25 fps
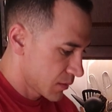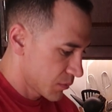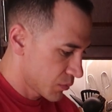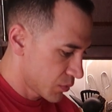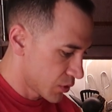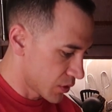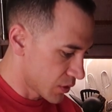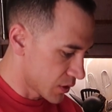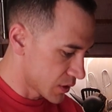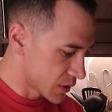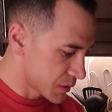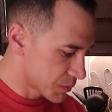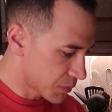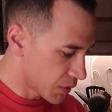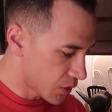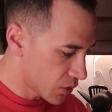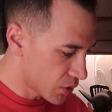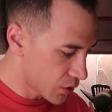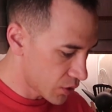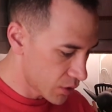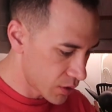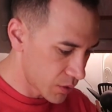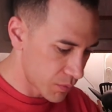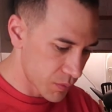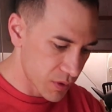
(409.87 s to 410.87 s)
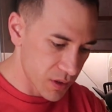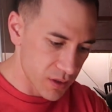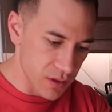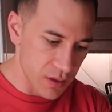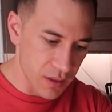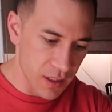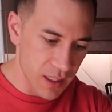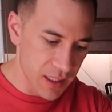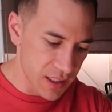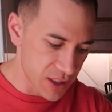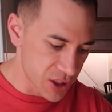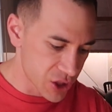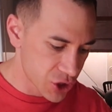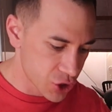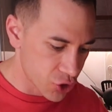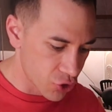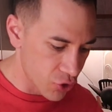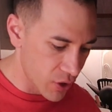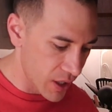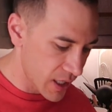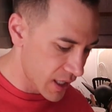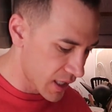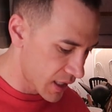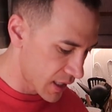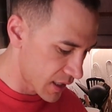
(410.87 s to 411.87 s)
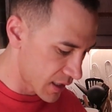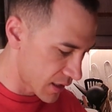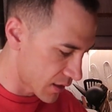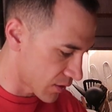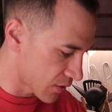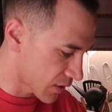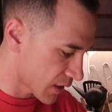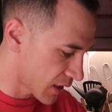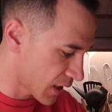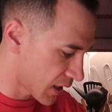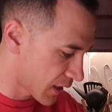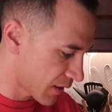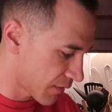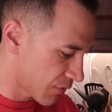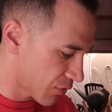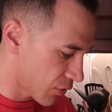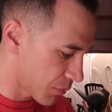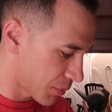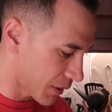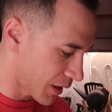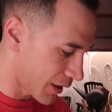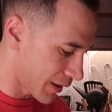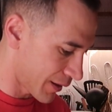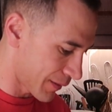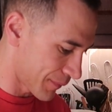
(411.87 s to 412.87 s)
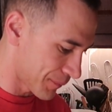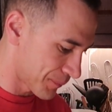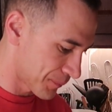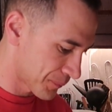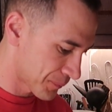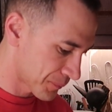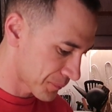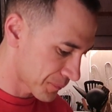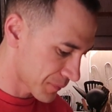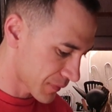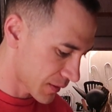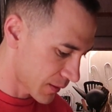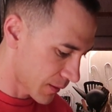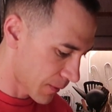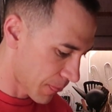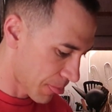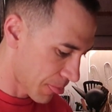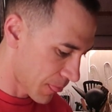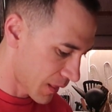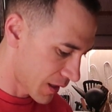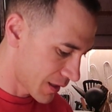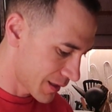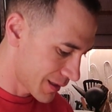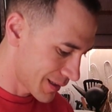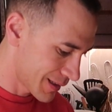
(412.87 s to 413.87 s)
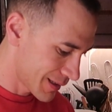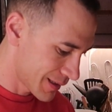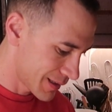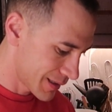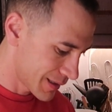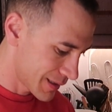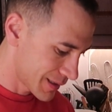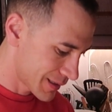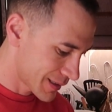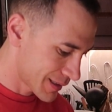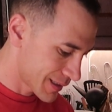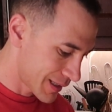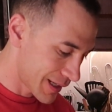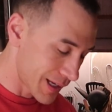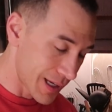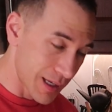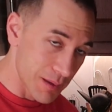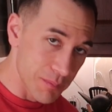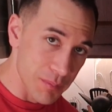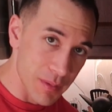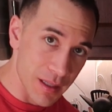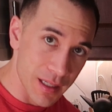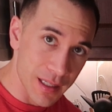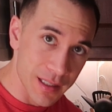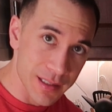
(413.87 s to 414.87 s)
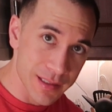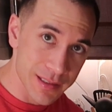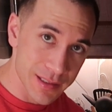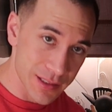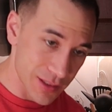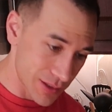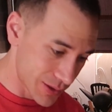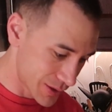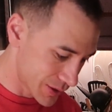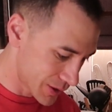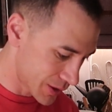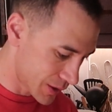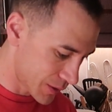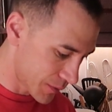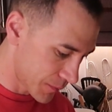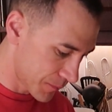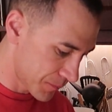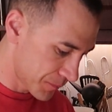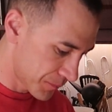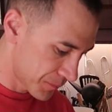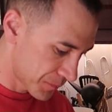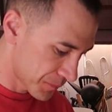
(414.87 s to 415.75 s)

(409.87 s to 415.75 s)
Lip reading: Put in this bowl. I'm gonna let it strain, okay, for about 10 minutes or so.